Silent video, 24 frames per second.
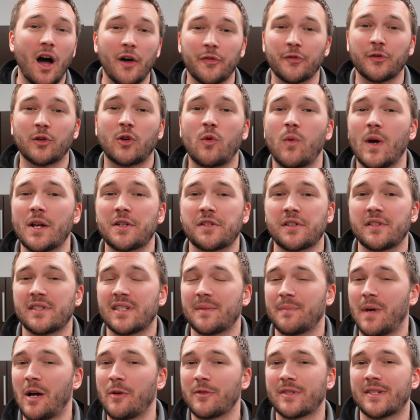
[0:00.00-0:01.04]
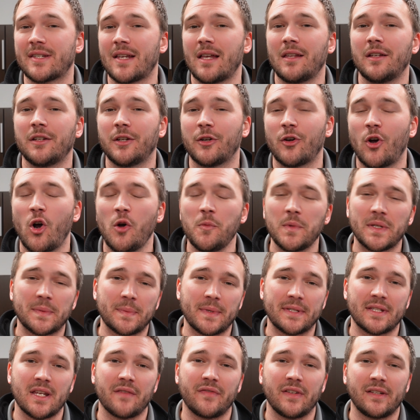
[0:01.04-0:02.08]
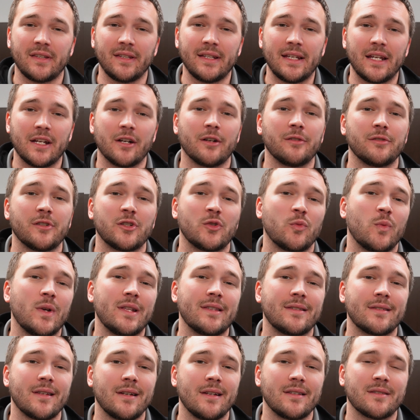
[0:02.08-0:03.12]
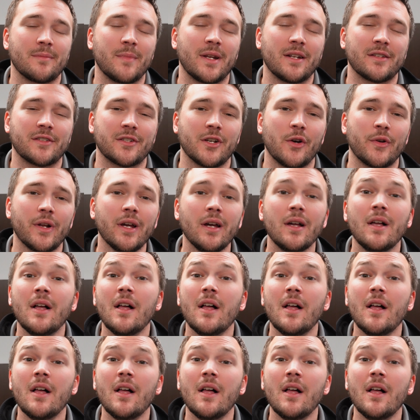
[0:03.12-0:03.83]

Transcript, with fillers: other questions about selling your home, specifically here in the Twin Cities of Minnesota,